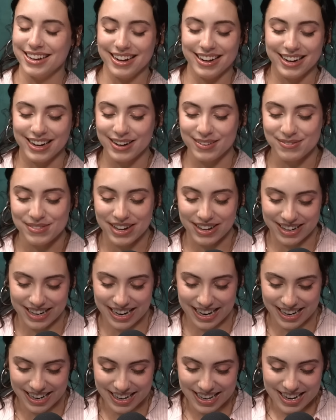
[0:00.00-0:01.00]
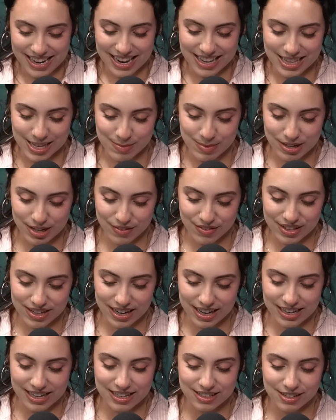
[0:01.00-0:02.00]
Um, okay. In the middle of the
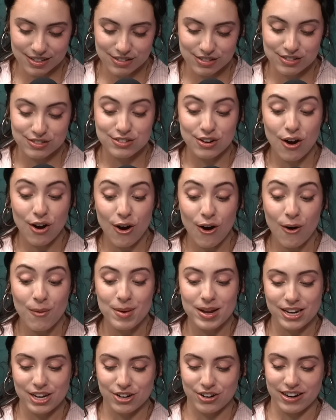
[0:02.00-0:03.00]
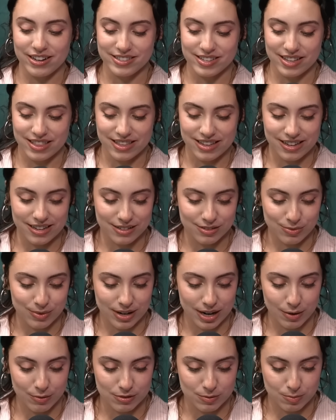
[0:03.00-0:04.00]
night, he did so many crazy things when
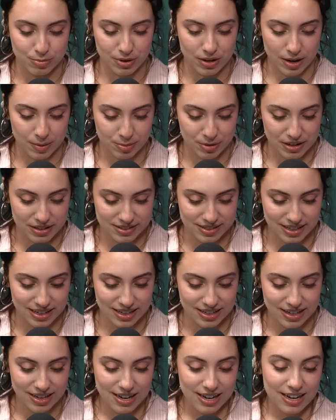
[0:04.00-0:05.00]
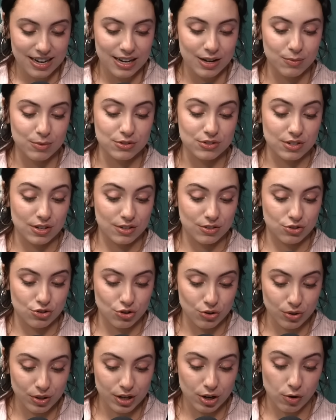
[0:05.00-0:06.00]
I was pre- a preteen. It was
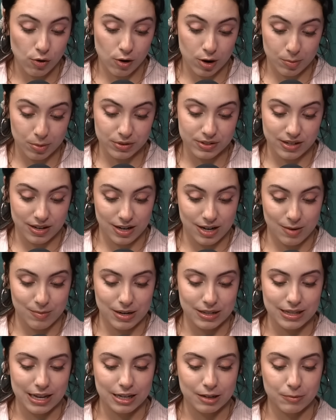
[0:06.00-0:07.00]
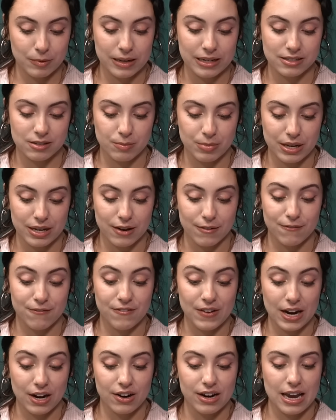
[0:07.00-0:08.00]
truly a horrible time and led me to being a
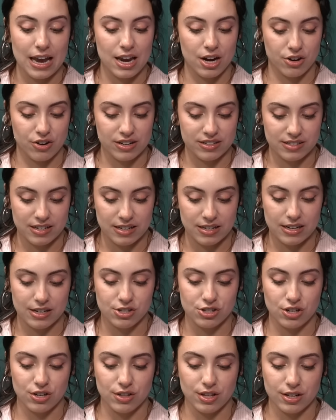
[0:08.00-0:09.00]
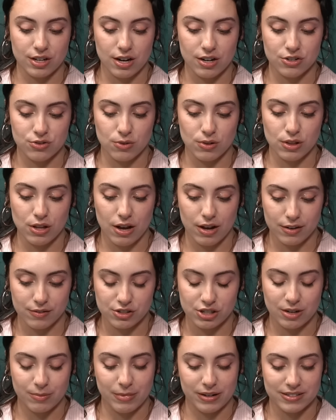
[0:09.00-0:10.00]
very angry teenager that got into a lot of
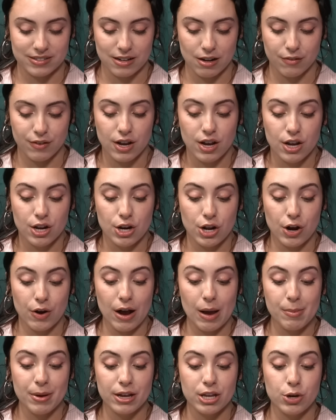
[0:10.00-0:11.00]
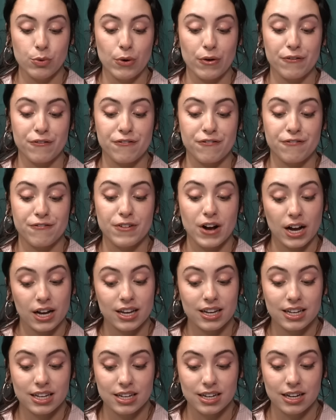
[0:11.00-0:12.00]
shit myself. No, I bet you were
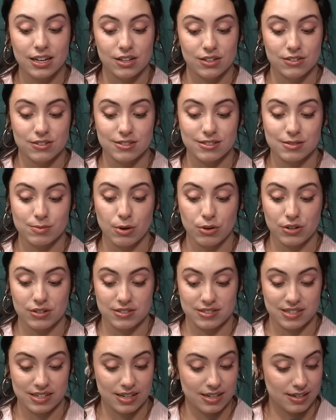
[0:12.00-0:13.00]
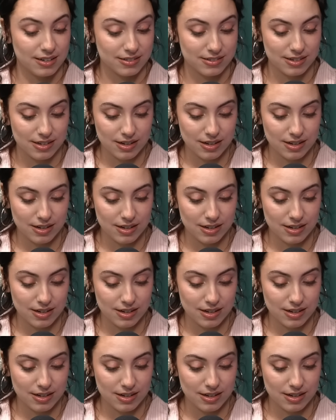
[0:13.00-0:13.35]
fucking and smoking cigs.